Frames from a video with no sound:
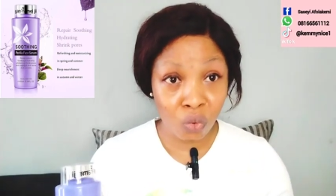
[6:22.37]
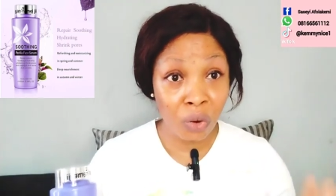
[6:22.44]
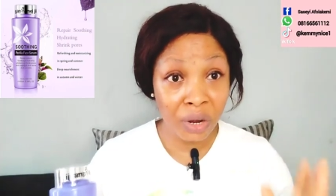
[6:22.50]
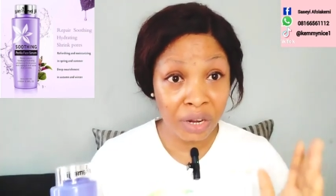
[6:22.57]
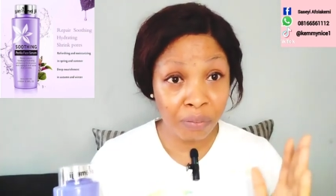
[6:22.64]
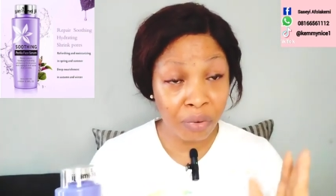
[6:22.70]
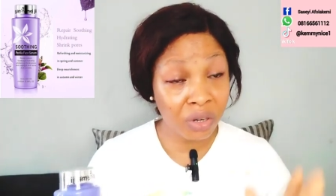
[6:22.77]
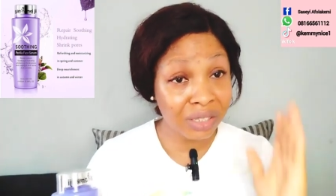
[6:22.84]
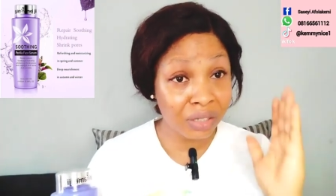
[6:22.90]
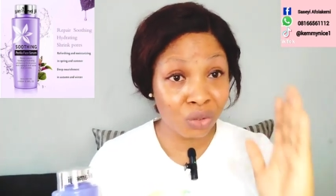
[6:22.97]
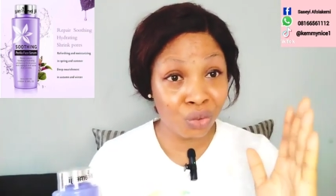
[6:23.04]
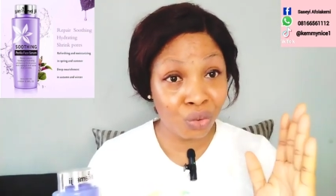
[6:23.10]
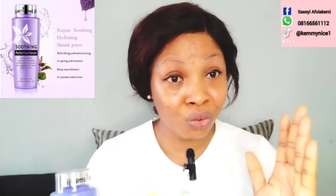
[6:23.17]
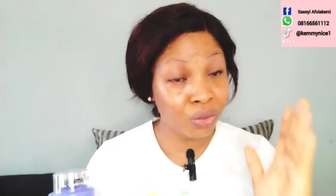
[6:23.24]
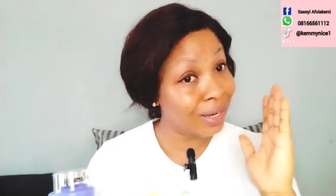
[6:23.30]
When a product is
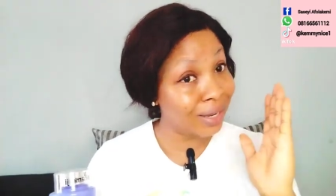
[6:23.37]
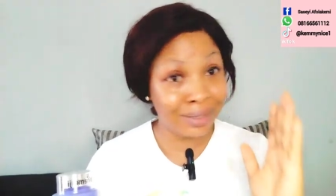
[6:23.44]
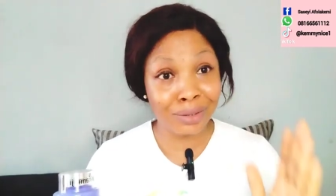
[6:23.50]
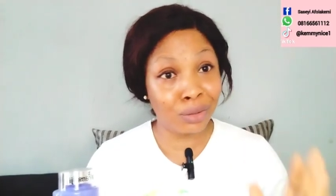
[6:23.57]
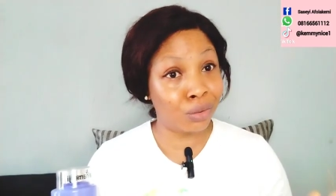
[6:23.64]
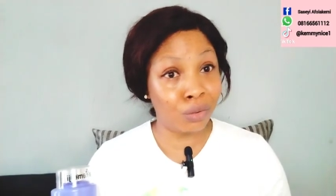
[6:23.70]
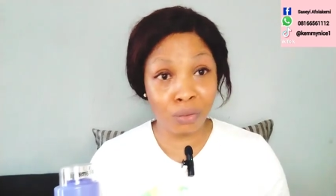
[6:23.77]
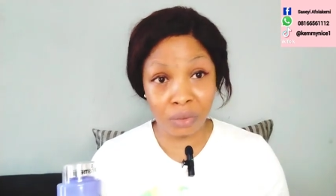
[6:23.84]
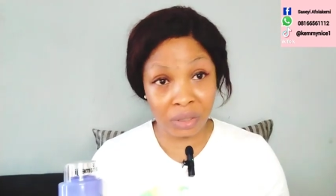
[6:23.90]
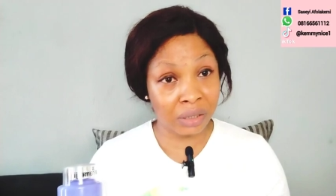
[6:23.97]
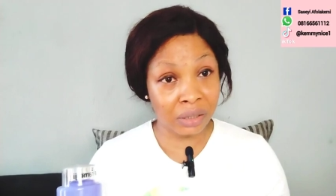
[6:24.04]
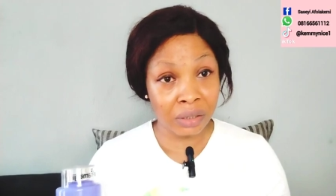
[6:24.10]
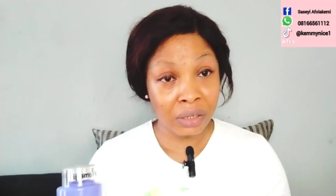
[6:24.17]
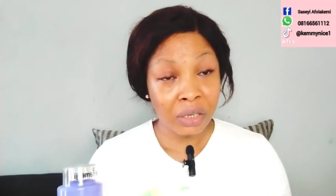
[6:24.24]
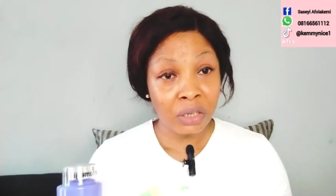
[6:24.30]
good, it is good.
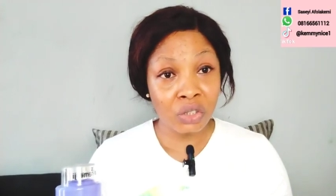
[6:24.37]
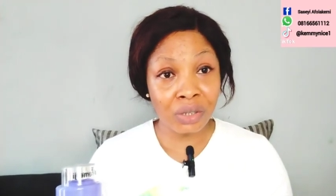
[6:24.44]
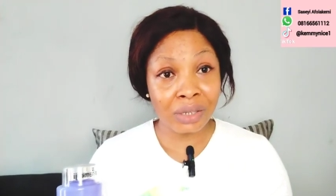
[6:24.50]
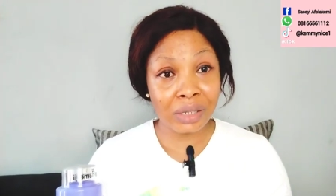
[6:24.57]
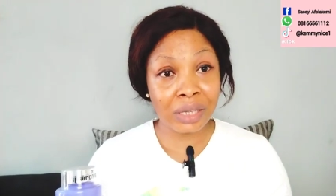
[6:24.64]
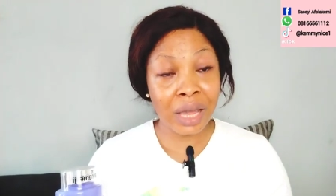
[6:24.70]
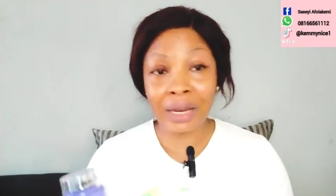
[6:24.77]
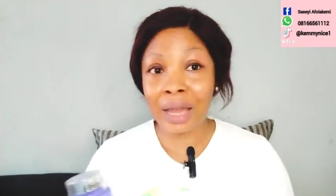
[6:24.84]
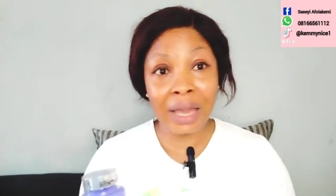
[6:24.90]
You understand?